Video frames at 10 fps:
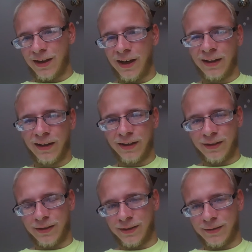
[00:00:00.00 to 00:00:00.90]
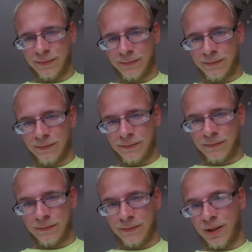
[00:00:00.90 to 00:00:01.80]
I like it.
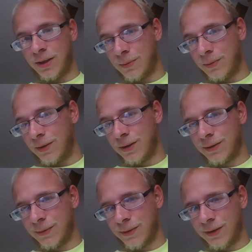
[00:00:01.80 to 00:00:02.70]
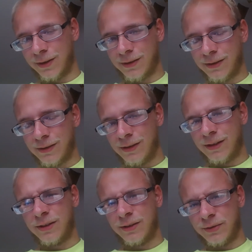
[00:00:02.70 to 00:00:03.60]
I can walk to work.
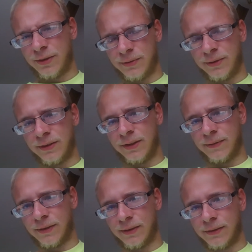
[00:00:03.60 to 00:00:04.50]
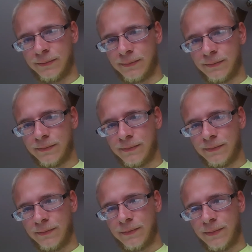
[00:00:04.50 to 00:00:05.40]
It's stress relieving.
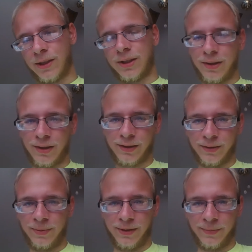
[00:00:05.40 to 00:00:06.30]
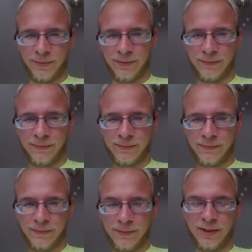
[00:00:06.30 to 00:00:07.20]
I talk to people.
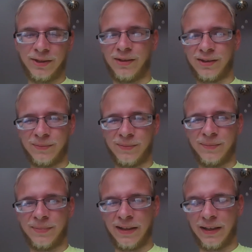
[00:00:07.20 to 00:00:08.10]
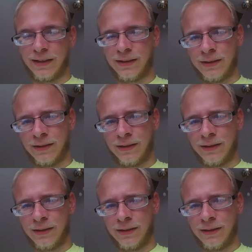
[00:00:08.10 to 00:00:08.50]
They talk to me back.